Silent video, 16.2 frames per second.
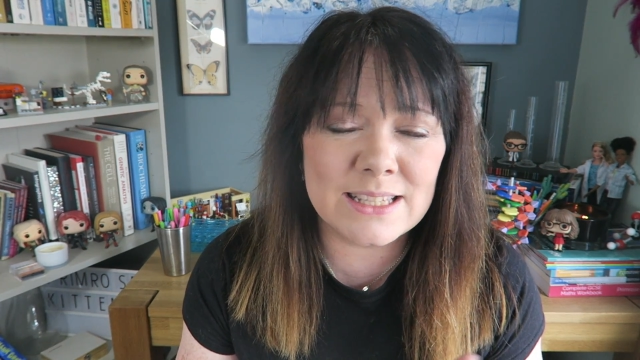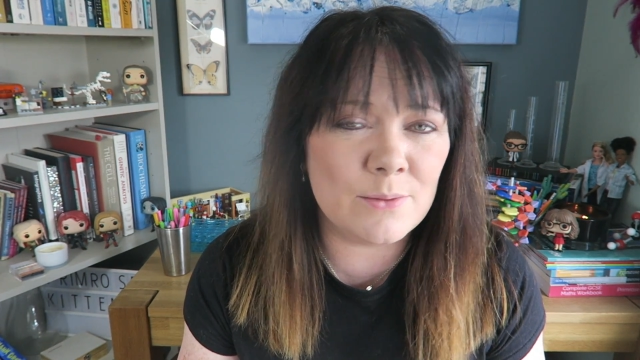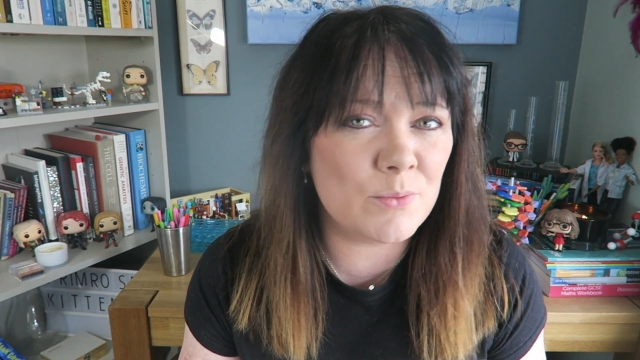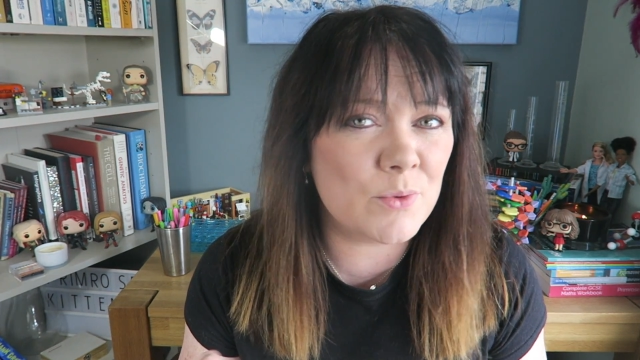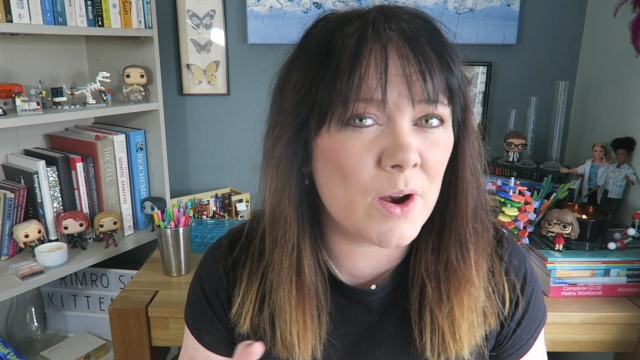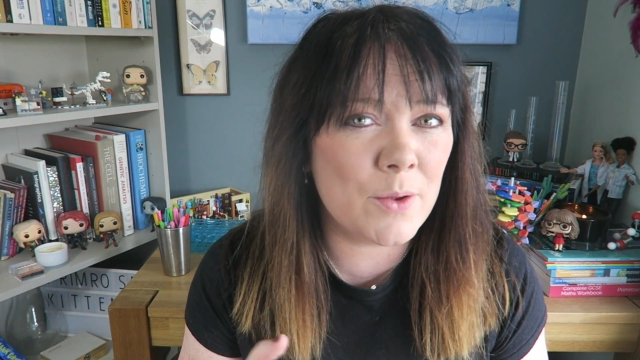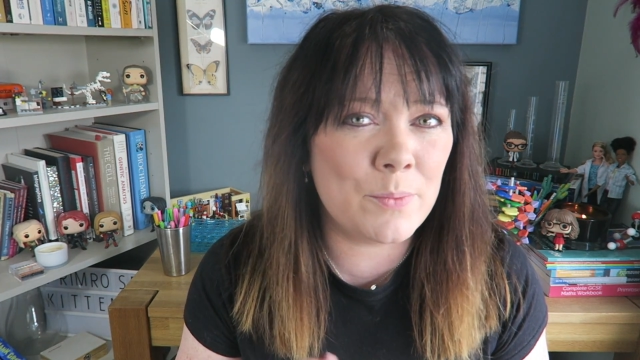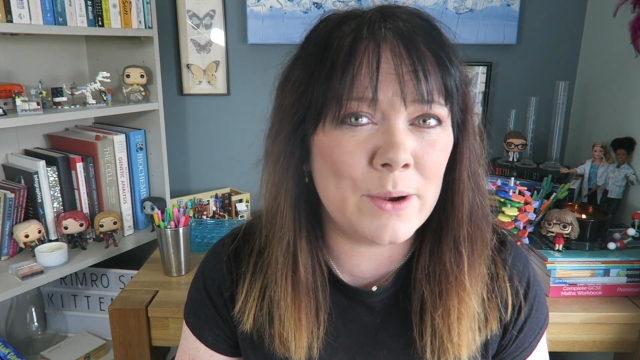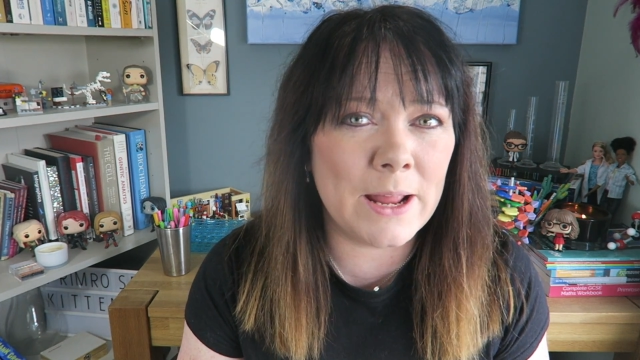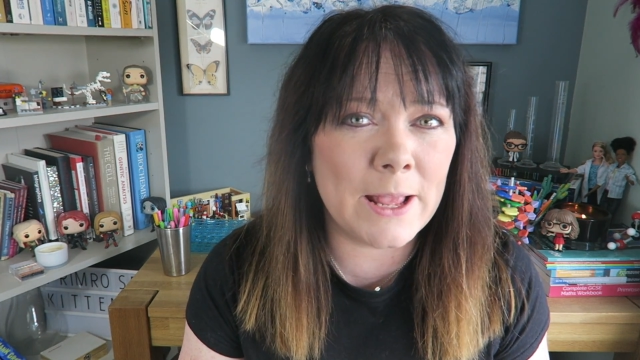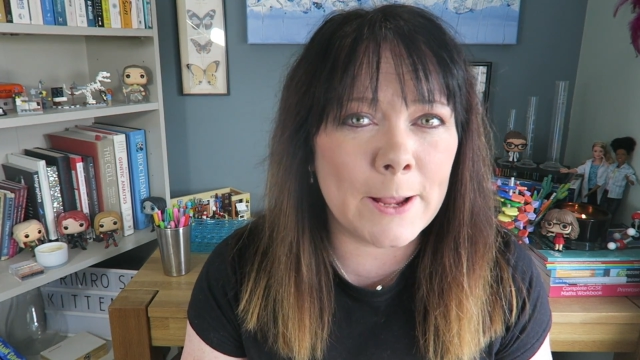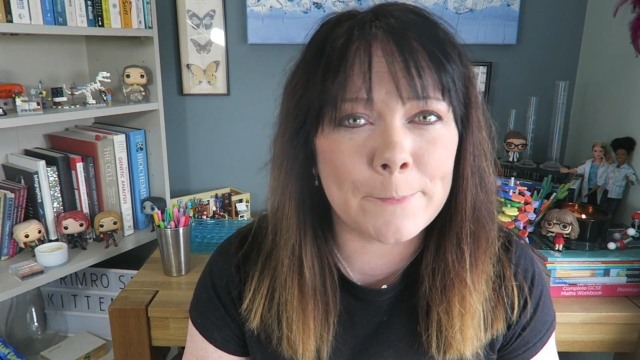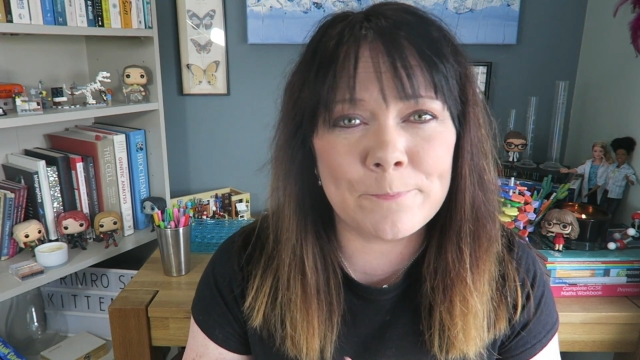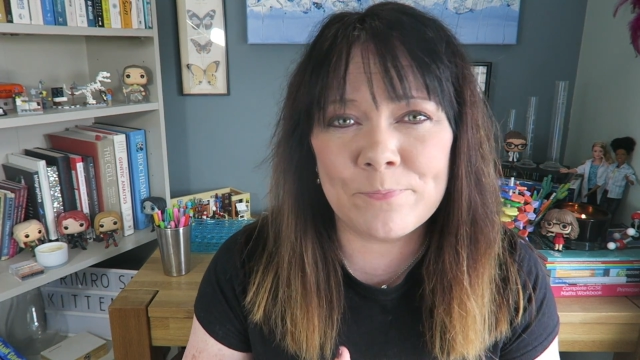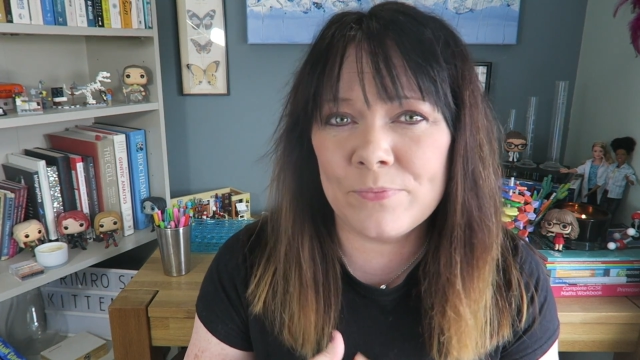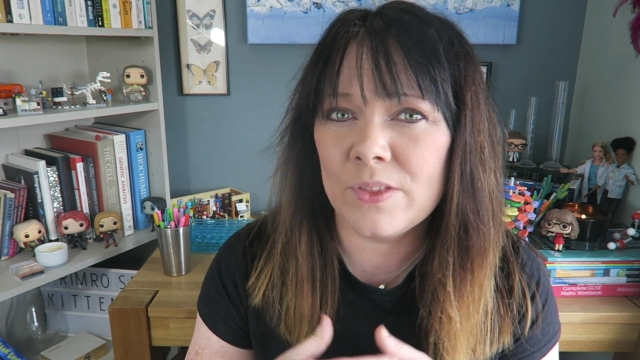some are
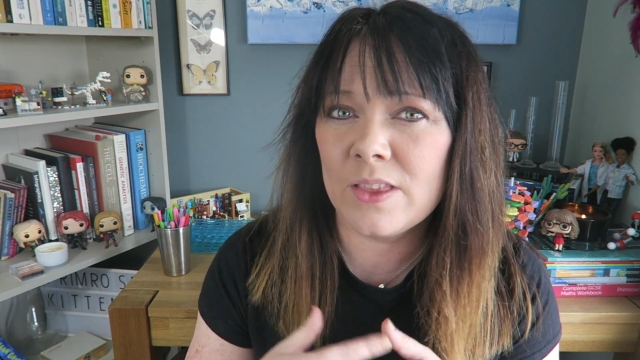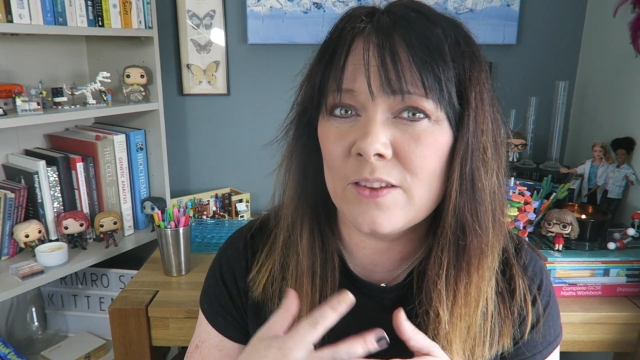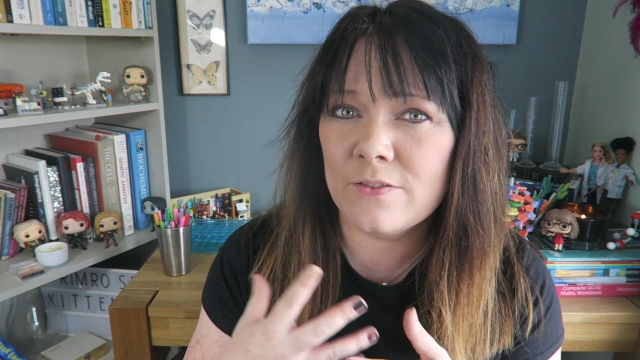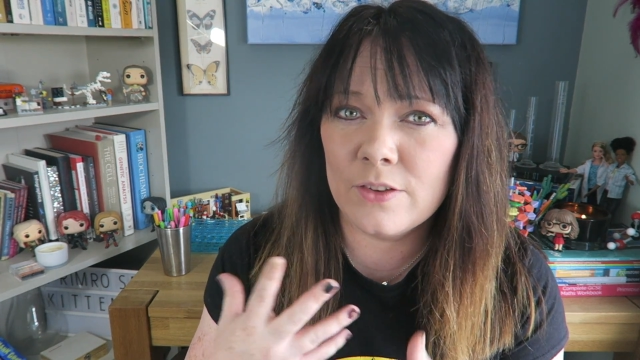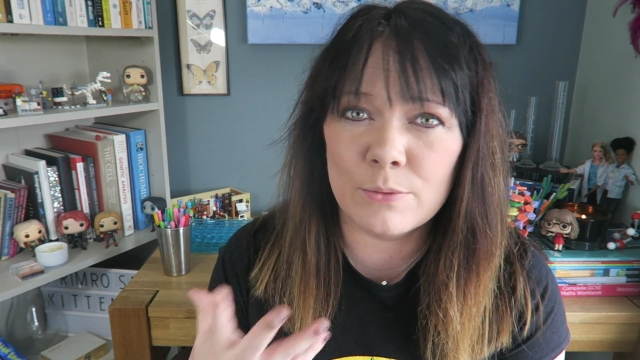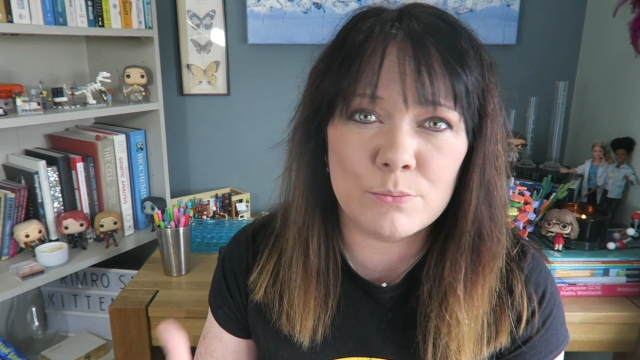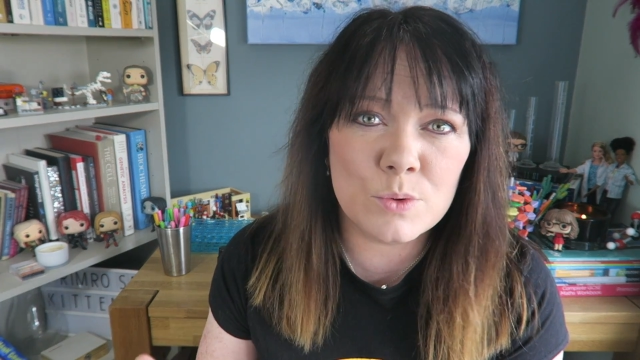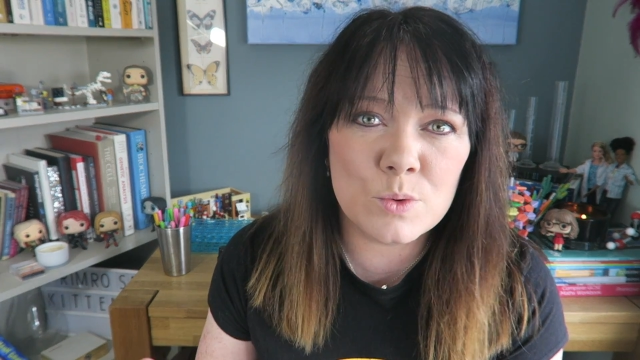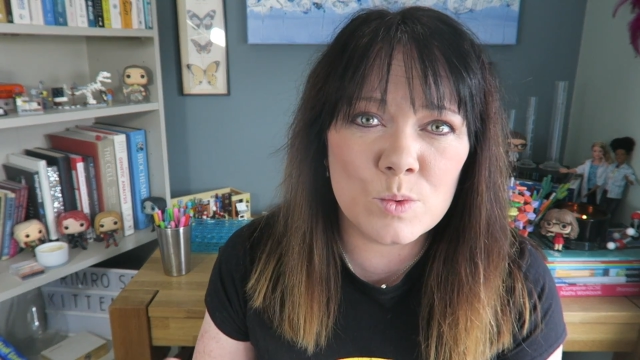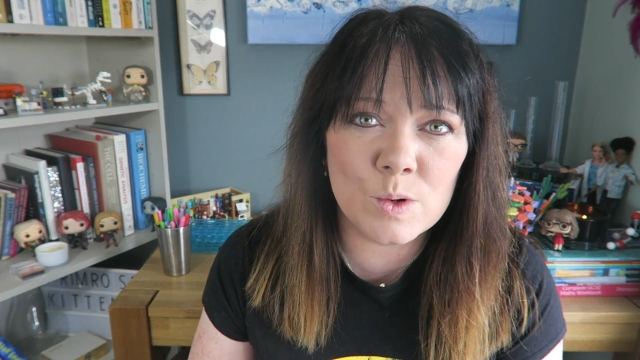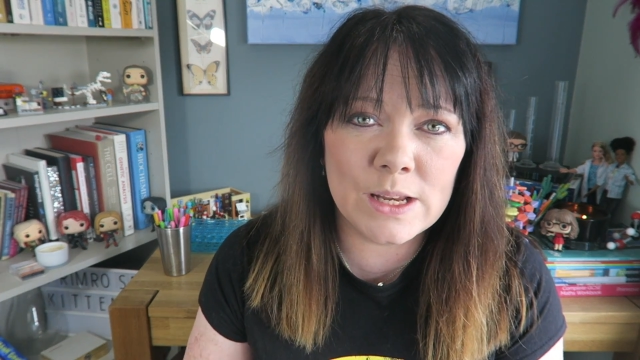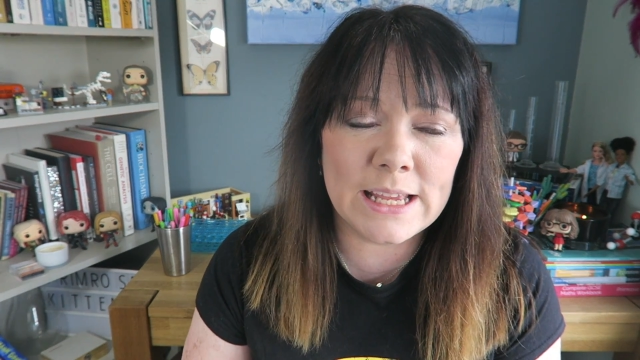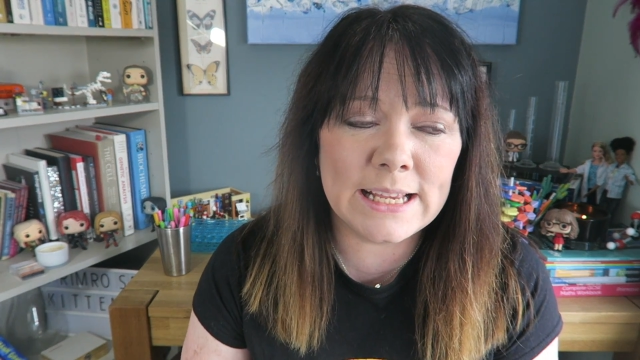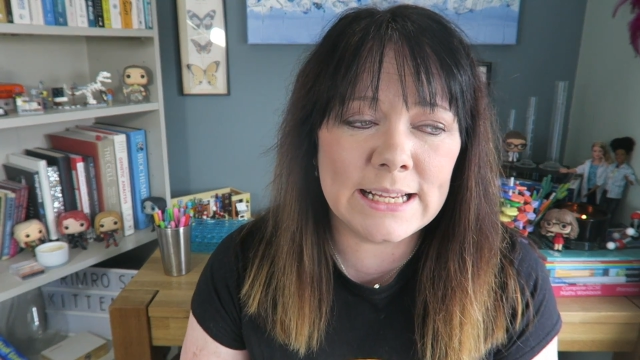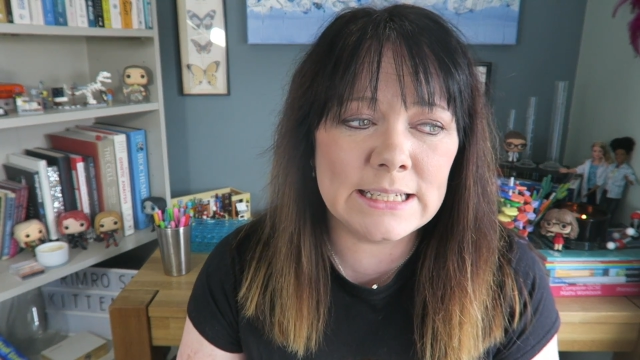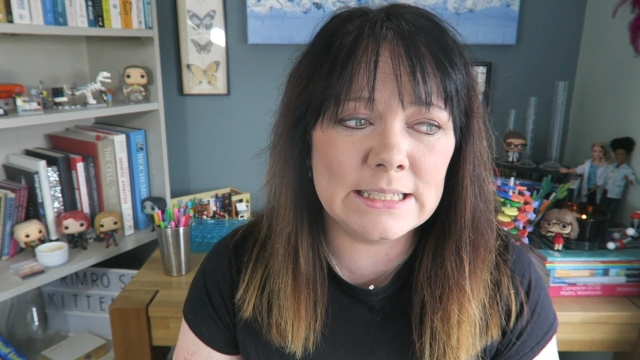opening for
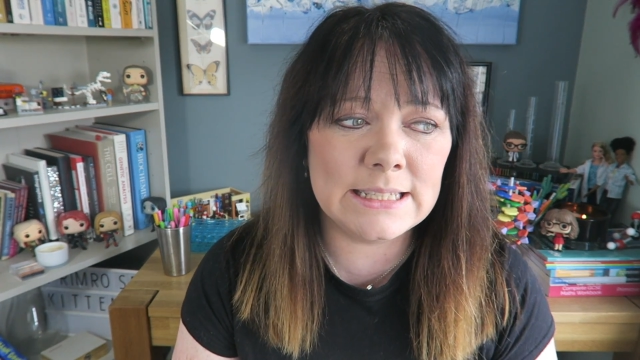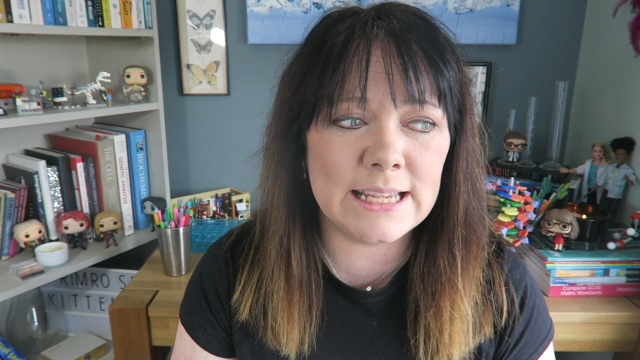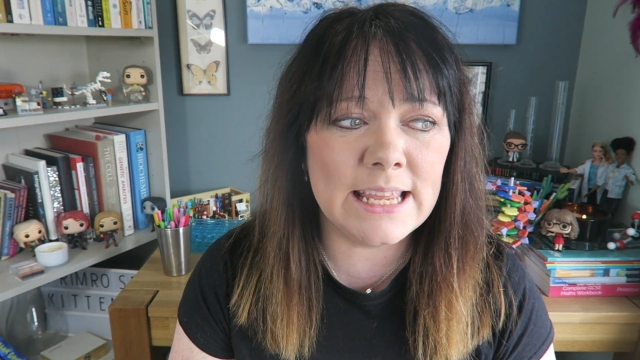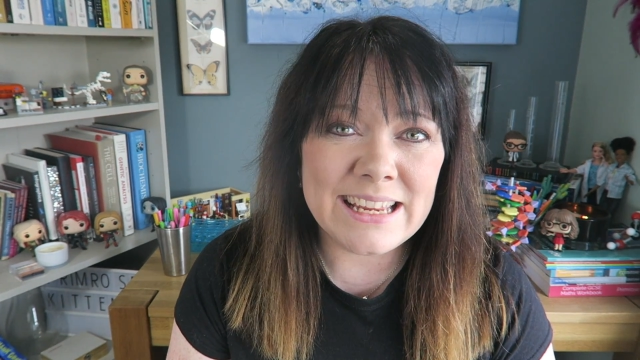mornings.